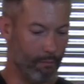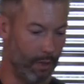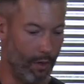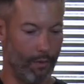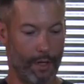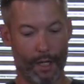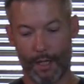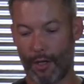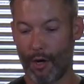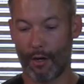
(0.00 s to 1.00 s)
blowing
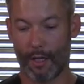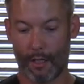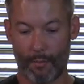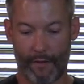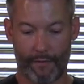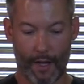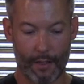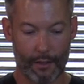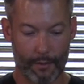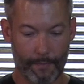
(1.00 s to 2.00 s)
dirt into my
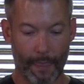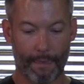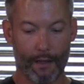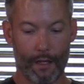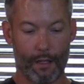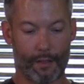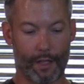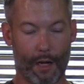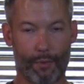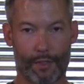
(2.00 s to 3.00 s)
face.
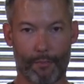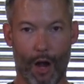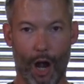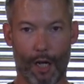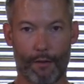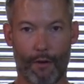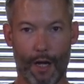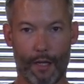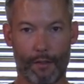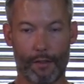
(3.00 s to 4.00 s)
Set up with some Hawken
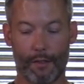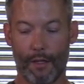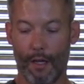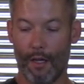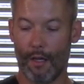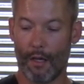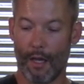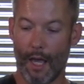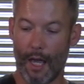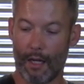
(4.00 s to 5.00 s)
rings
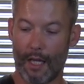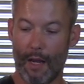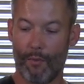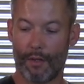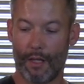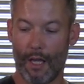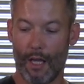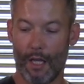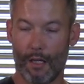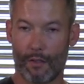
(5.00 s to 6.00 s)
and came with
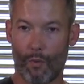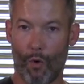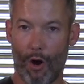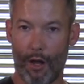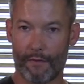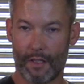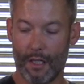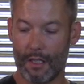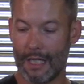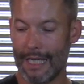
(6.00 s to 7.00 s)
a
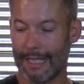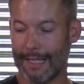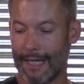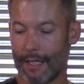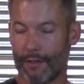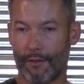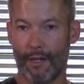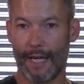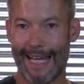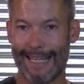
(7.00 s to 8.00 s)
Swarovski
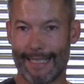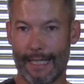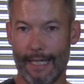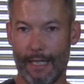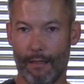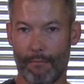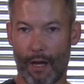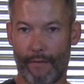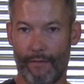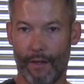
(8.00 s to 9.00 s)
Z6
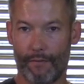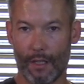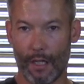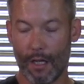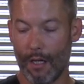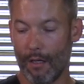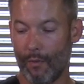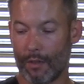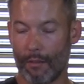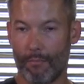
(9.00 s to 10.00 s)
3-18x50
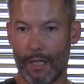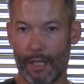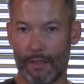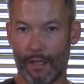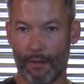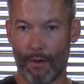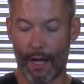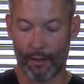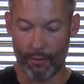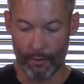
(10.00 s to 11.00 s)
with the BDC
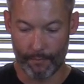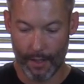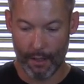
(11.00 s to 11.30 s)
reticle.